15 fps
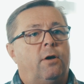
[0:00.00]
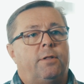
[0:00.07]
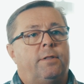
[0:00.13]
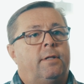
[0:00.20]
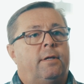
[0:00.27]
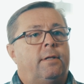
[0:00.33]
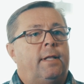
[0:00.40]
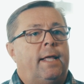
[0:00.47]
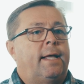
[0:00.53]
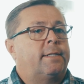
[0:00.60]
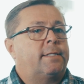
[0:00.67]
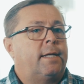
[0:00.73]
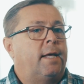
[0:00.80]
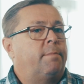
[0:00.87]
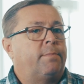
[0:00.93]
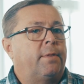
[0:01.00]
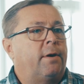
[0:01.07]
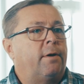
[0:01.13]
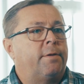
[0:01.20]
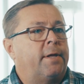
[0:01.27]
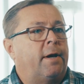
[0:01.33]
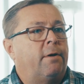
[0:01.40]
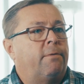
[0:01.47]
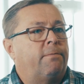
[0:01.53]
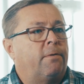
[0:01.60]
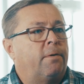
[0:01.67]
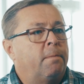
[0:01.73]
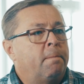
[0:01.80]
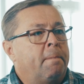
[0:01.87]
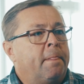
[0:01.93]
on the landscape that are there
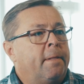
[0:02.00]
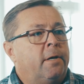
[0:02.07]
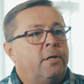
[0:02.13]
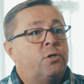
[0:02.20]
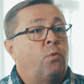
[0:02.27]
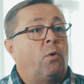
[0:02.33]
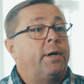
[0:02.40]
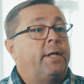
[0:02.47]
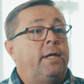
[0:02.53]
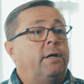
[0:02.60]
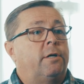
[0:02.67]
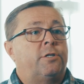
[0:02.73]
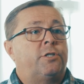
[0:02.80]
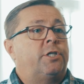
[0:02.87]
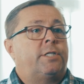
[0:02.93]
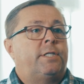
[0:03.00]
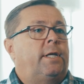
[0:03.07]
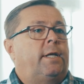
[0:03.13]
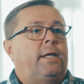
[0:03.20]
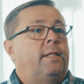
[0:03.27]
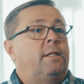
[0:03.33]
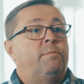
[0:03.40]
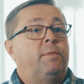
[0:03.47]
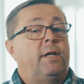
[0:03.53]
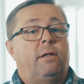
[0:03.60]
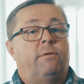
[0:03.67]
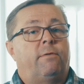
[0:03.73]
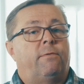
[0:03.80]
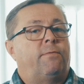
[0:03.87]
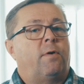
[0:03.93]
for 20 years, just sitting in the middle
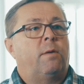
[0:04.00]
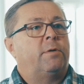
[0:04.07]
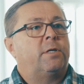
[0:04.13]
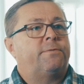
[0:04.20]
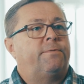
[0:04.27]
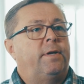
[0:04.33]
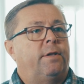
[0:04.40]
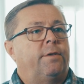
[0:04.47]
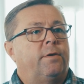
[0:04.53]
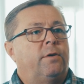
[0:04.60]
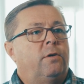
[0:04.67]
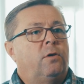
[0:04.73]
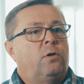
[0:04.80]
of a farmer's field.